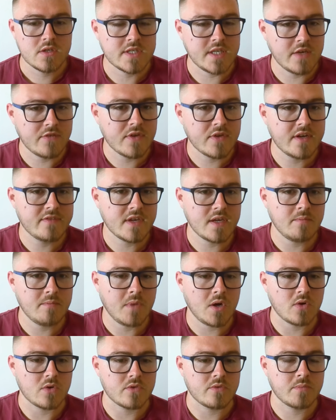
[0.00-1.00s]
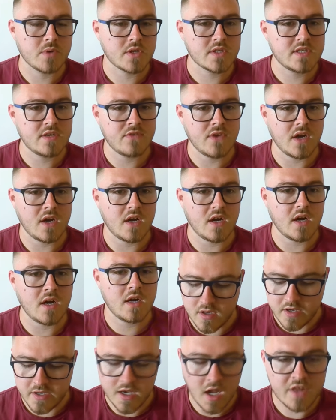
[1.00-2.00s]
See if you're living in mold, because if you
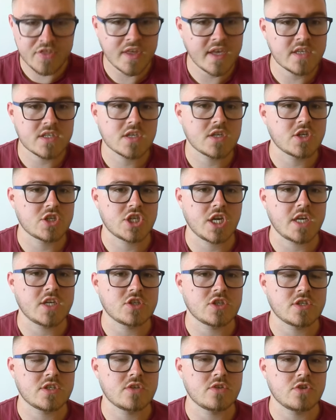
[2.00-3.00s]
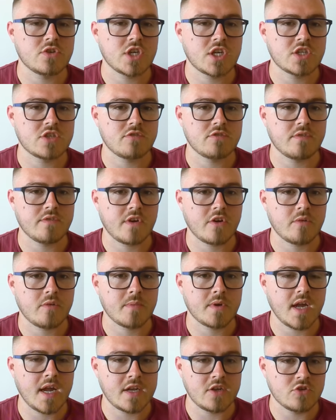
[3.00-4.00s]
are, nothing is going to change until you change your environment.
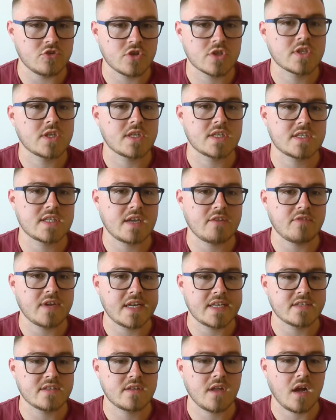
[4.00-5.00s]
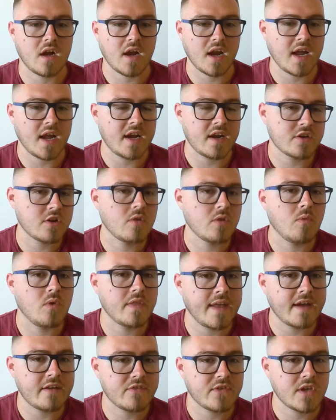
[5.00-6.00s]
And you're just going to stay really stuck, and I don't want
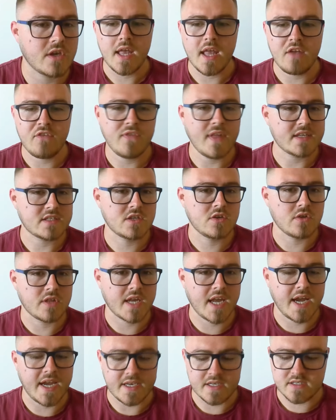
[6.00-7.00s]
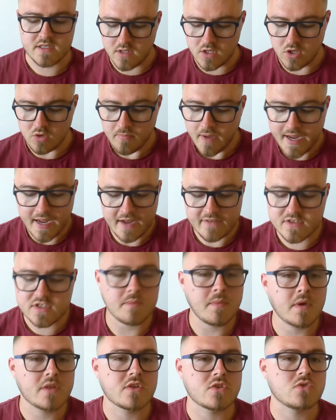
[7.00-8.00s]
that for you. If that's not the case, you may have
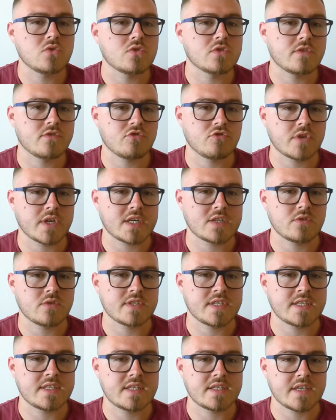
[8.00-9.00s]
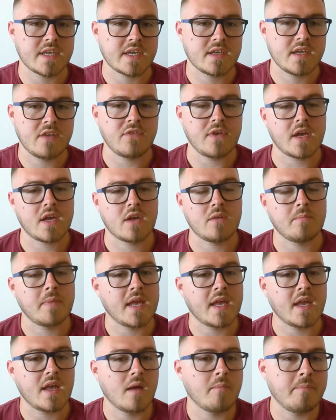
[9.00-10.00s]
some other source of chronic toxicity. If it could
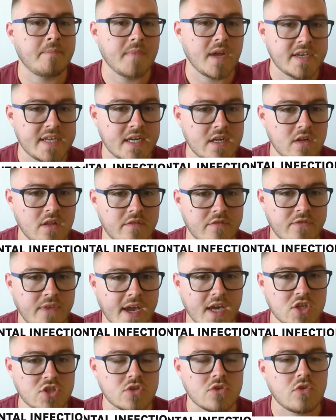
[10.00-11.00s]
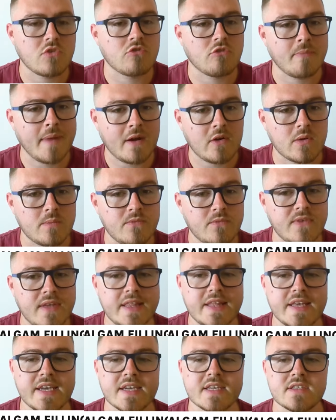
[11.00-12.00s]
be a dental infection or amalgam
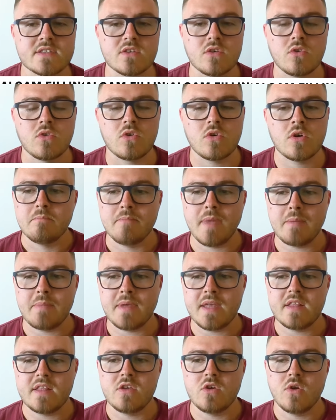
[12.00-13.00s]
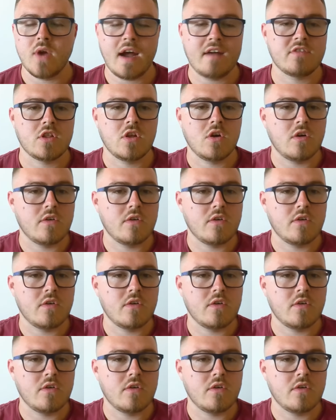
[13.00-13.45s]
fillings, or maybe you have a lot